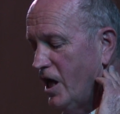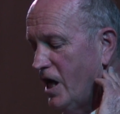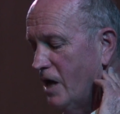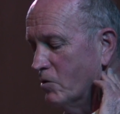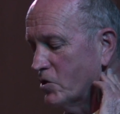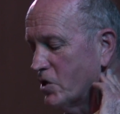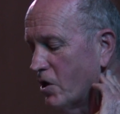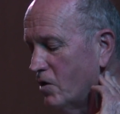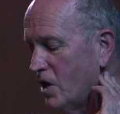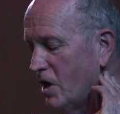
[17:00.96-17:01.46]
It
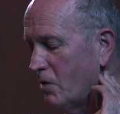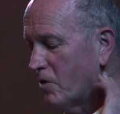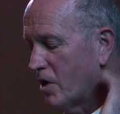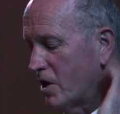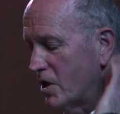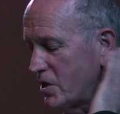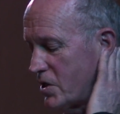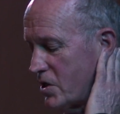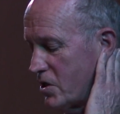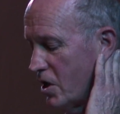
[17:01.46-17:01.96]
was only when
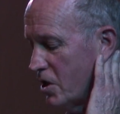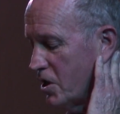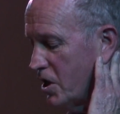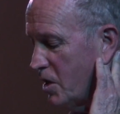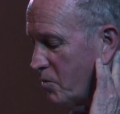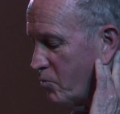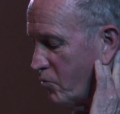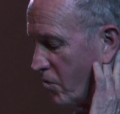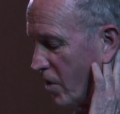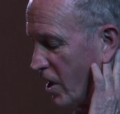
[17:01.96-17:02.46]
I
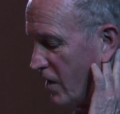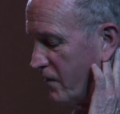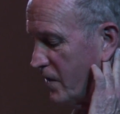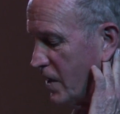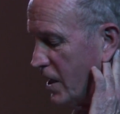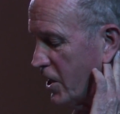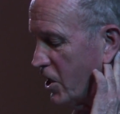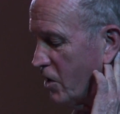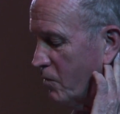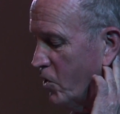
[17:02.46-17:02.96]
studied
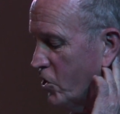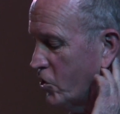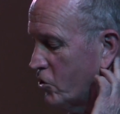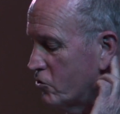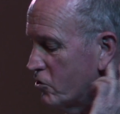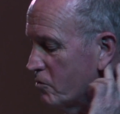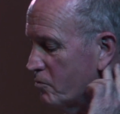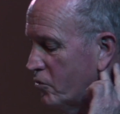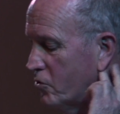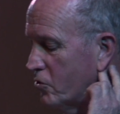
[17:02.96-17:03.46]
privately
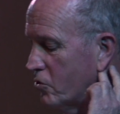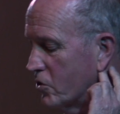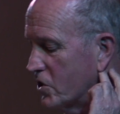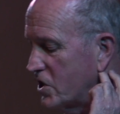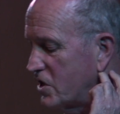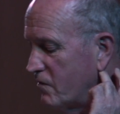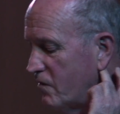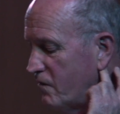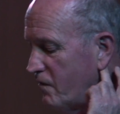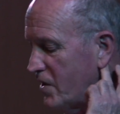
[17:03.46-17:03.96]
commissioned
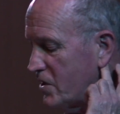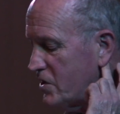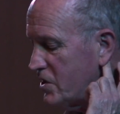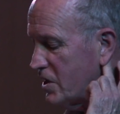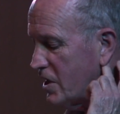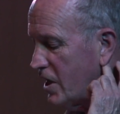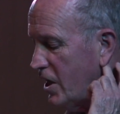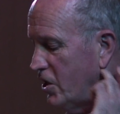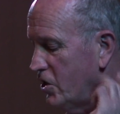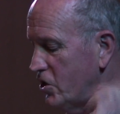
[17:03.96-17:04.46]
reports of
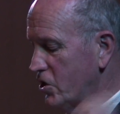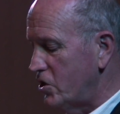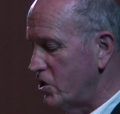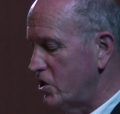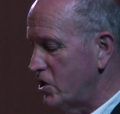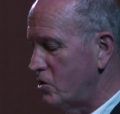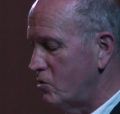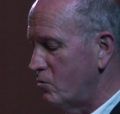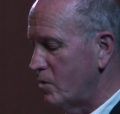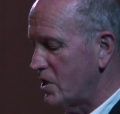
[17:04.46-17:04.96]

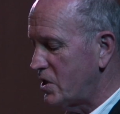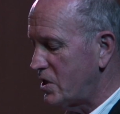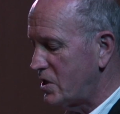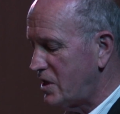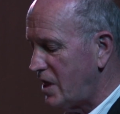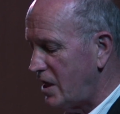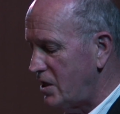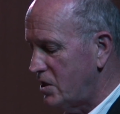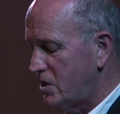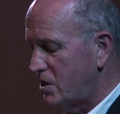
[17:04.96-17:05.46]
investigations into
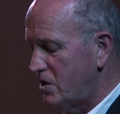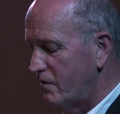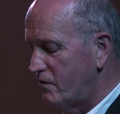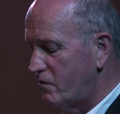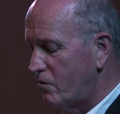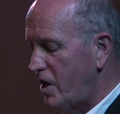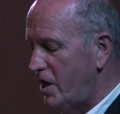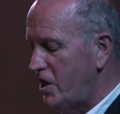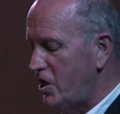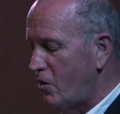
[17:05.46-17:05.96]

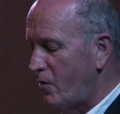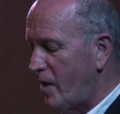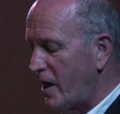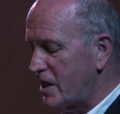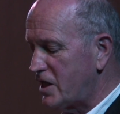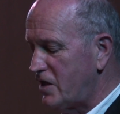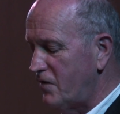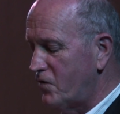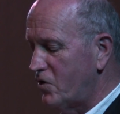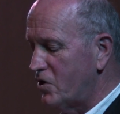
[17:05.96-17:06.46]
extensive
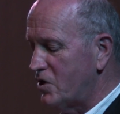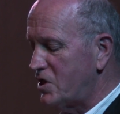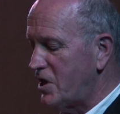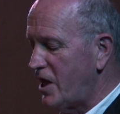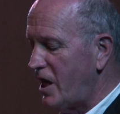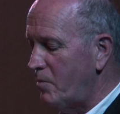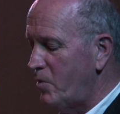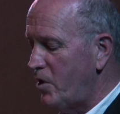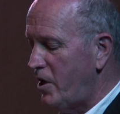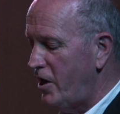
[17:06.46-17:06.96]
radioactive
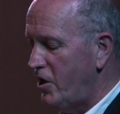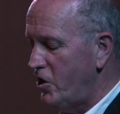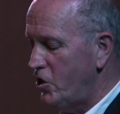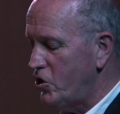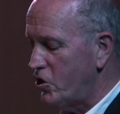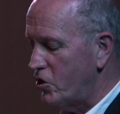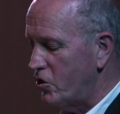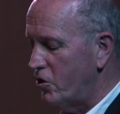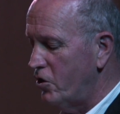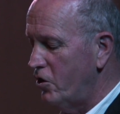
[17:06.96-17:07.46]

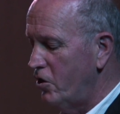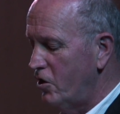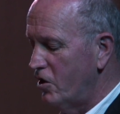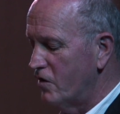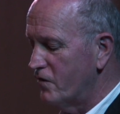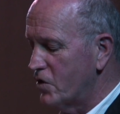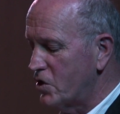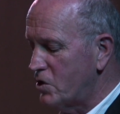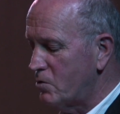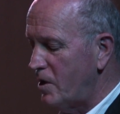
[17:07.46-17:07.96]
contamination
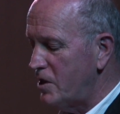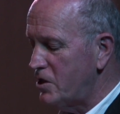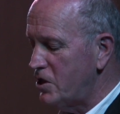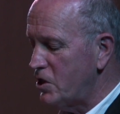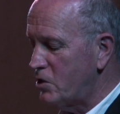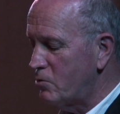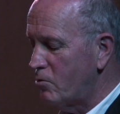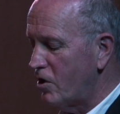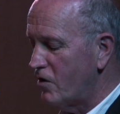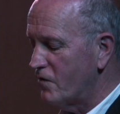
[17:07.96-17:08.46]
of the
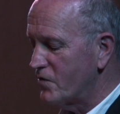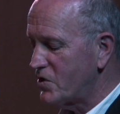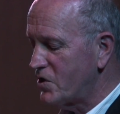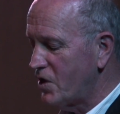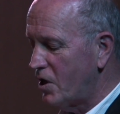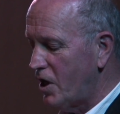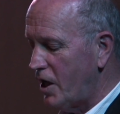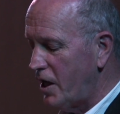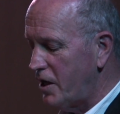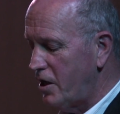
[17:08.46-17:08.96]
2012
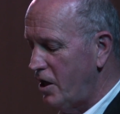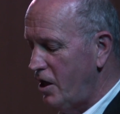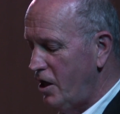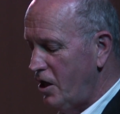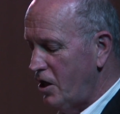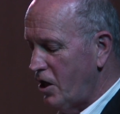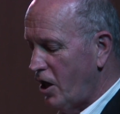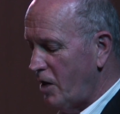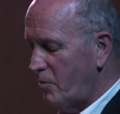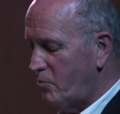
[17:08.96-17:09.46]
site,
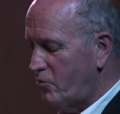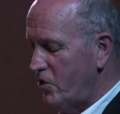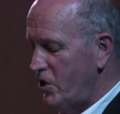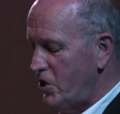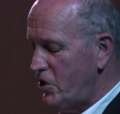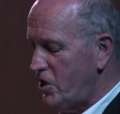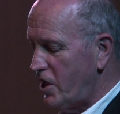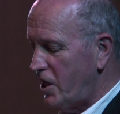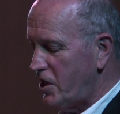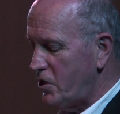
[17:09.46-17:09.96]
I
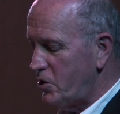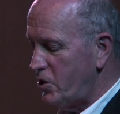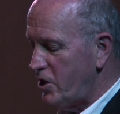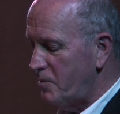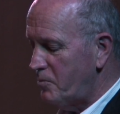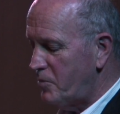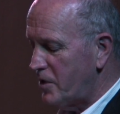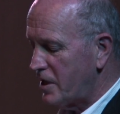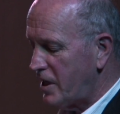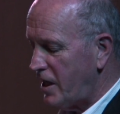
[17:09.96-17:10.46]
appreciated the
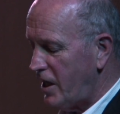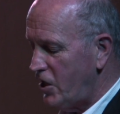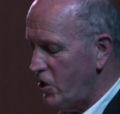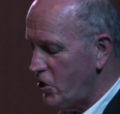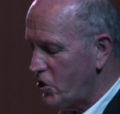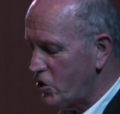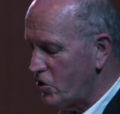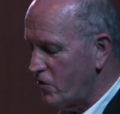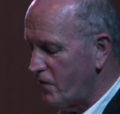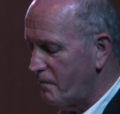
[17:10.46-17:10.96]

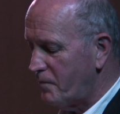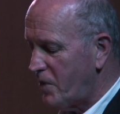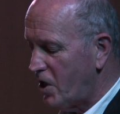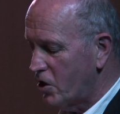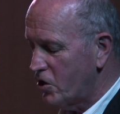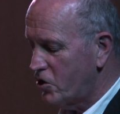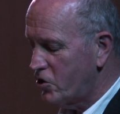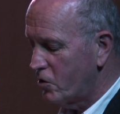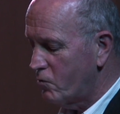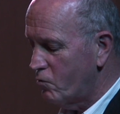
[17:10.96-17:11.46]
implication of
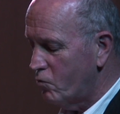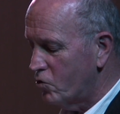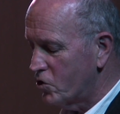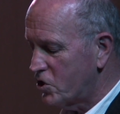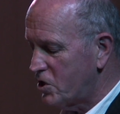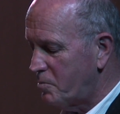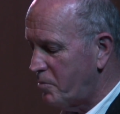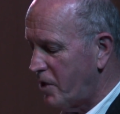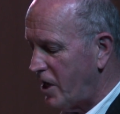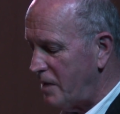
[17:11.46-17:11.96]
punctured
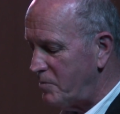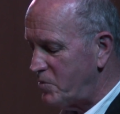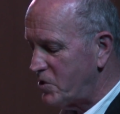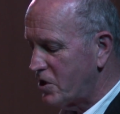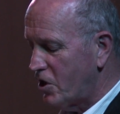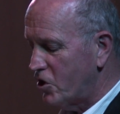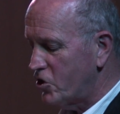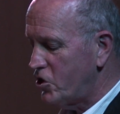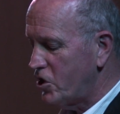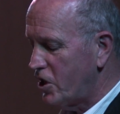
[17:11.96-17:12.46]
water pipes
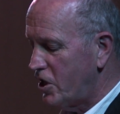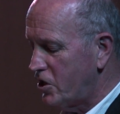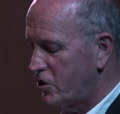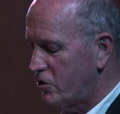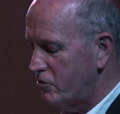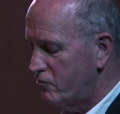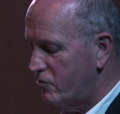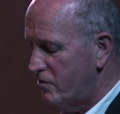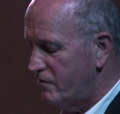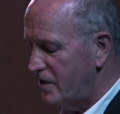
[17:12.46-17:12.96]
gushing into
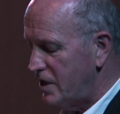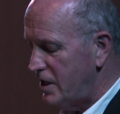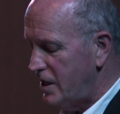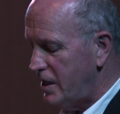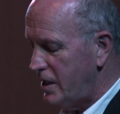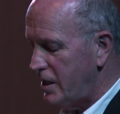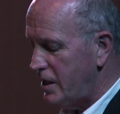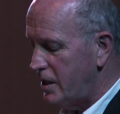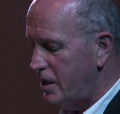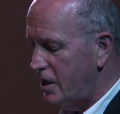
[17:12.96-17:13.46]
the River
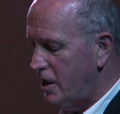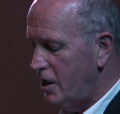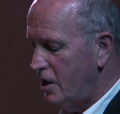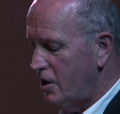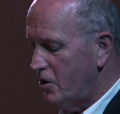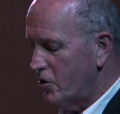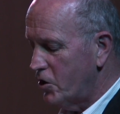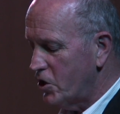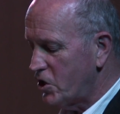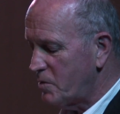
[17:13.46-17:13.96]
Lee.
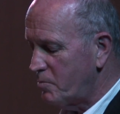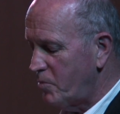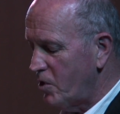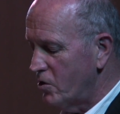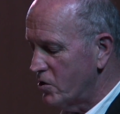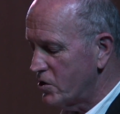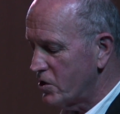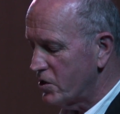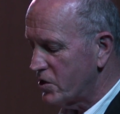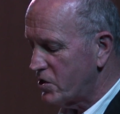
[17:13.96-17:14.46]
The
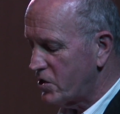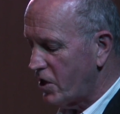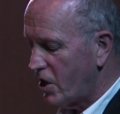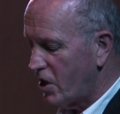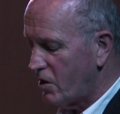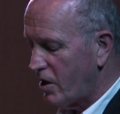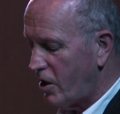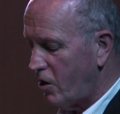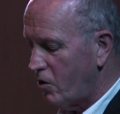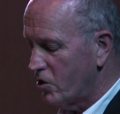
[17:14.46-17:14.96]
disposal
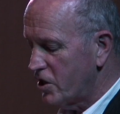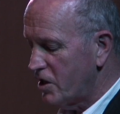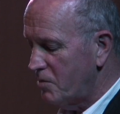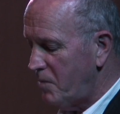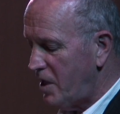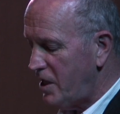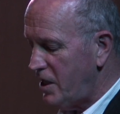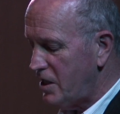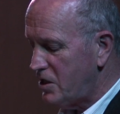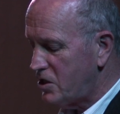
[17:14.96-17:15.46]
cell, holding
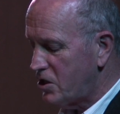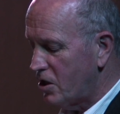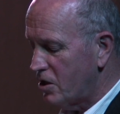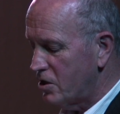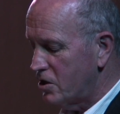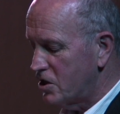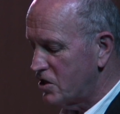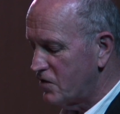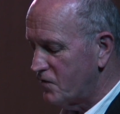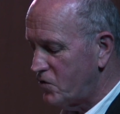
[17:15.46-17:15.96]
many
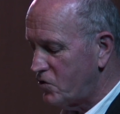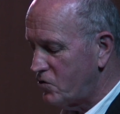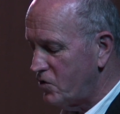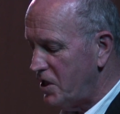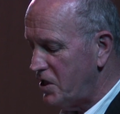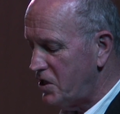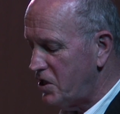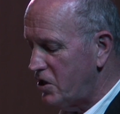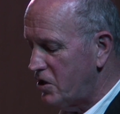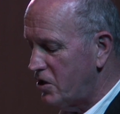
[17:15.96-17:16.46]
tons of
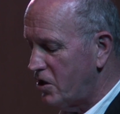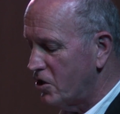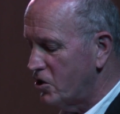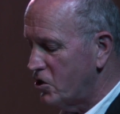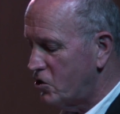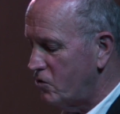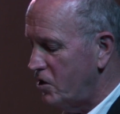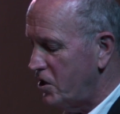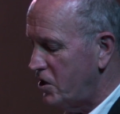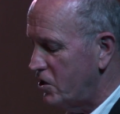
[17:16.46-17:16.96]
treated and
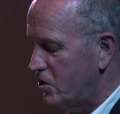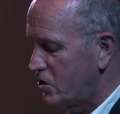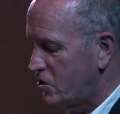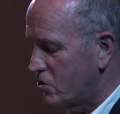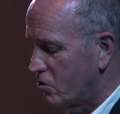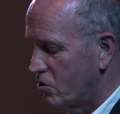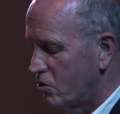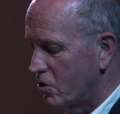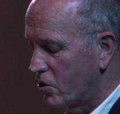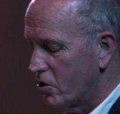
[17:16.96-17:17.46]
untreated
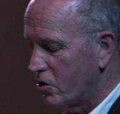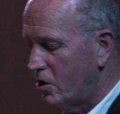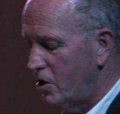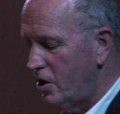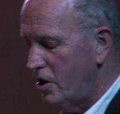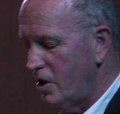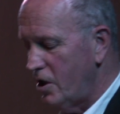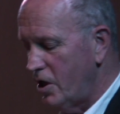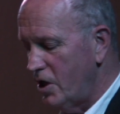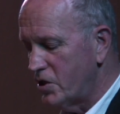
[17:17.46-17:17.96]
soil,
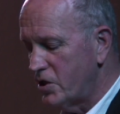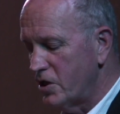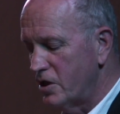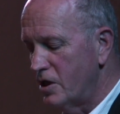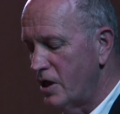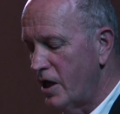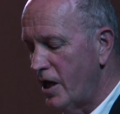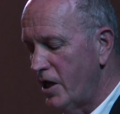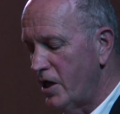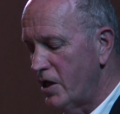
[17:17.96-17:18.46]
is
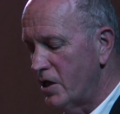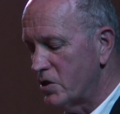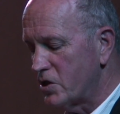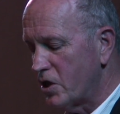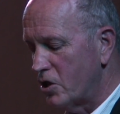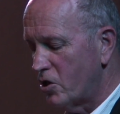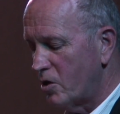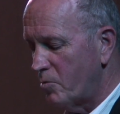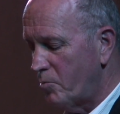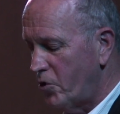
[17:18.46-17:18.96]
in layers
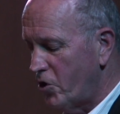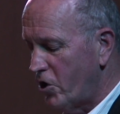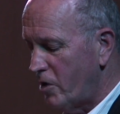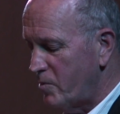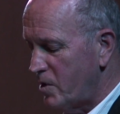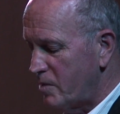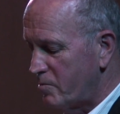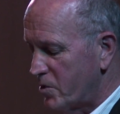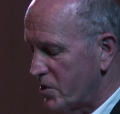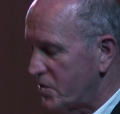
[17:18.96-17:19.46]
under a
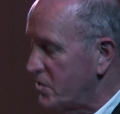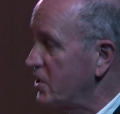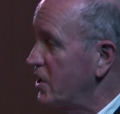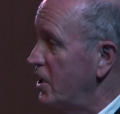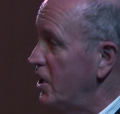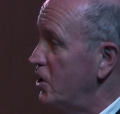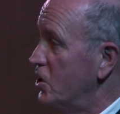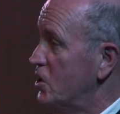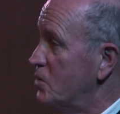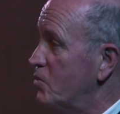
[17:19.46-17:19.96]
permeable
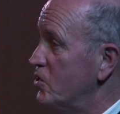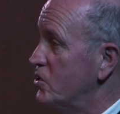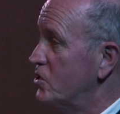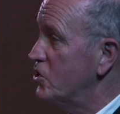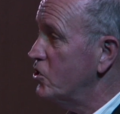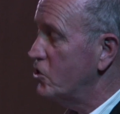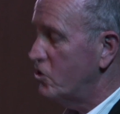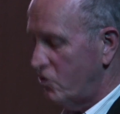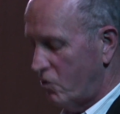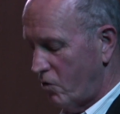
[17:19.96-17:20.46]
skin, is
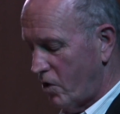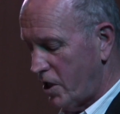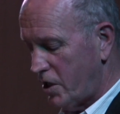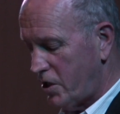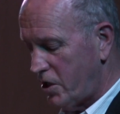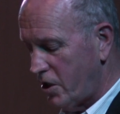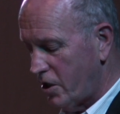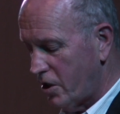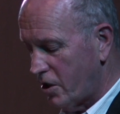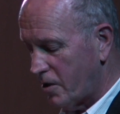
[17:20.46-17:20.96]
positioned right
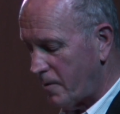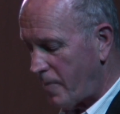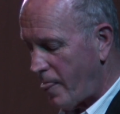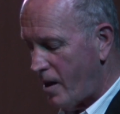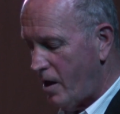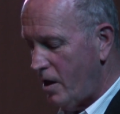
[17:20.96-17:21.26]
here.